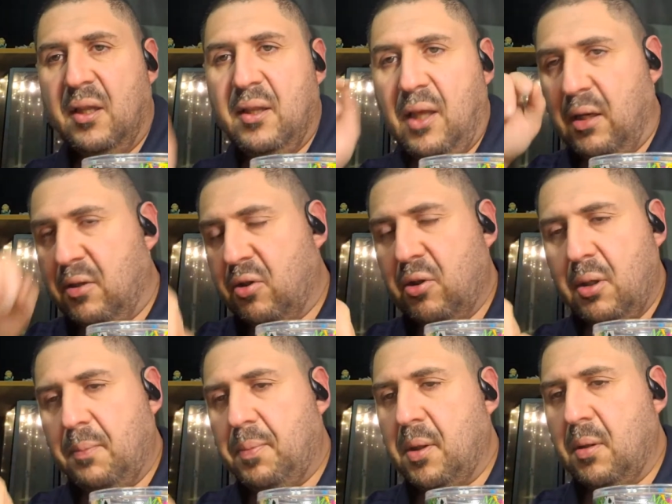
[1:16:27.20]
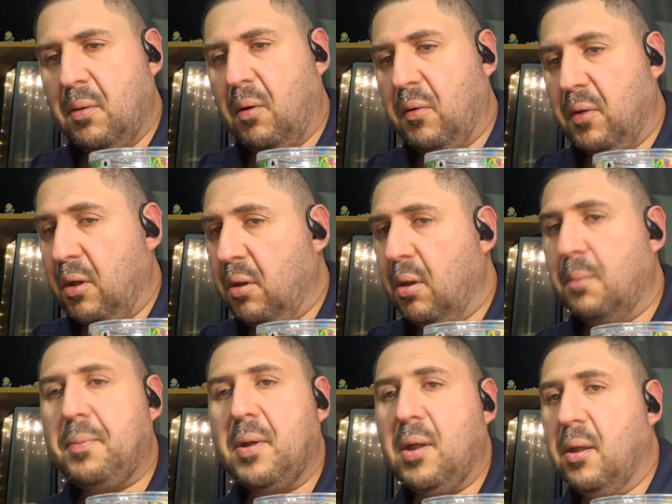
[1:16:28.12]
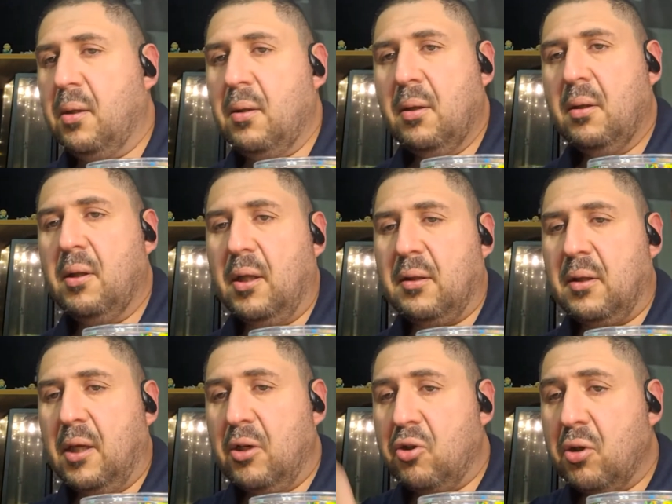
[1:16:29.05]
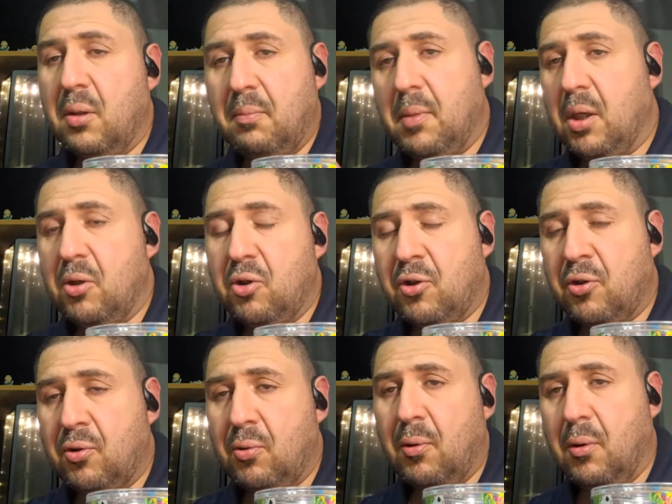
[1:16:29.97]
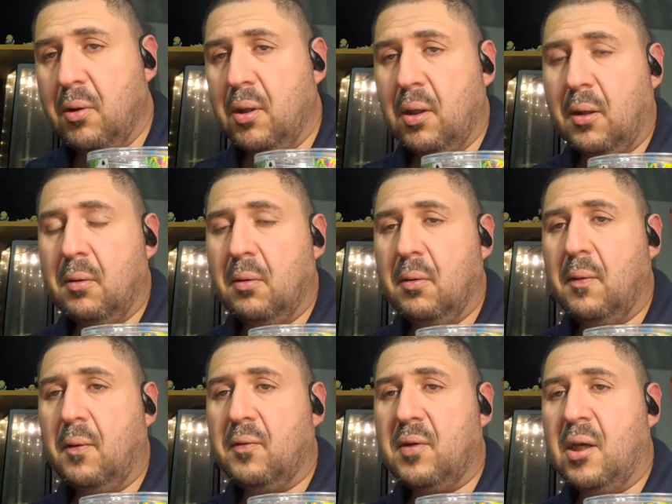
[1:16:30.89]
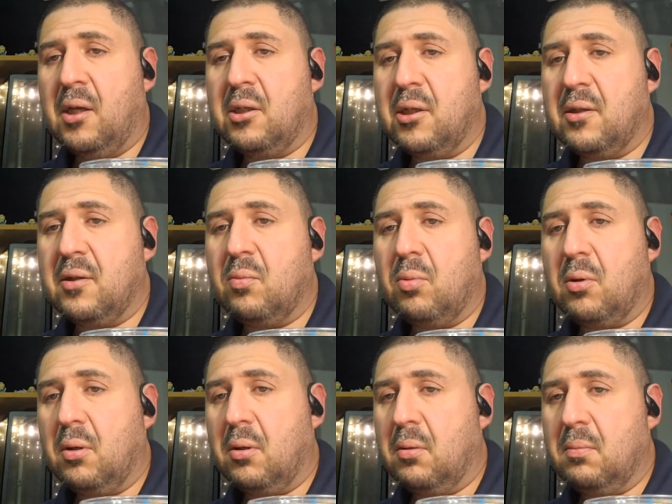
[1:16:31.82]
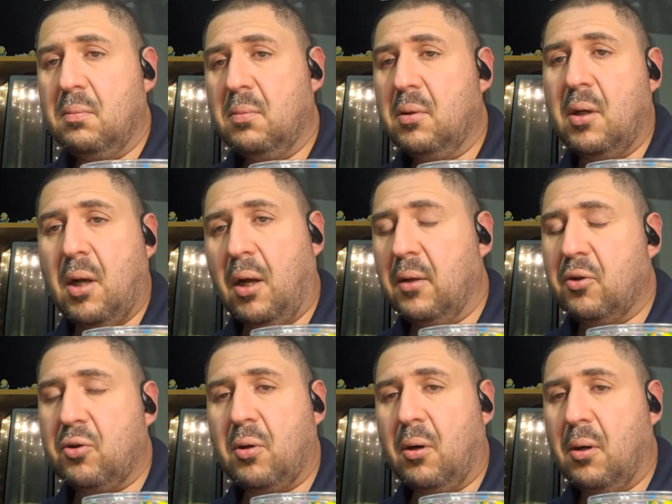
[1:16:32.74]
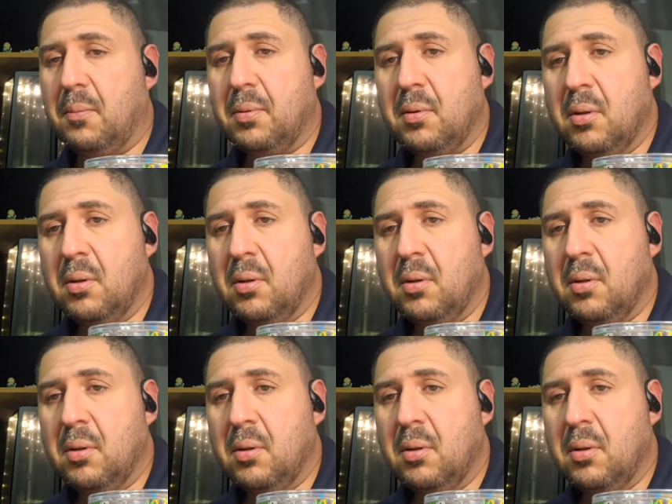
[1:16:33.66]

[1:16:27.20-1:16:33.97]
That should have been on the company. That they should have made sure that those edges were not sharp.